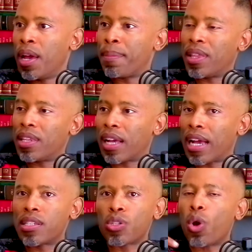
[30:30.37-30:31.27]
But then the
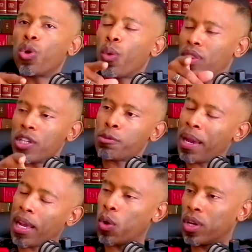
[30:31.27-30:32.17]
guy says, oh no, at this
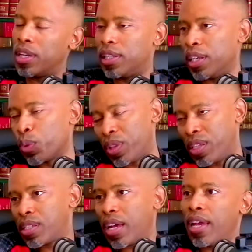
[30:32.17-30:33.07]
bank, I already deal with
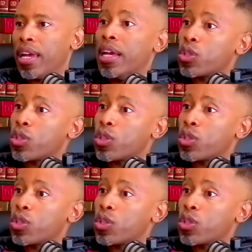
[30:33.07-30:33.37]
this guy.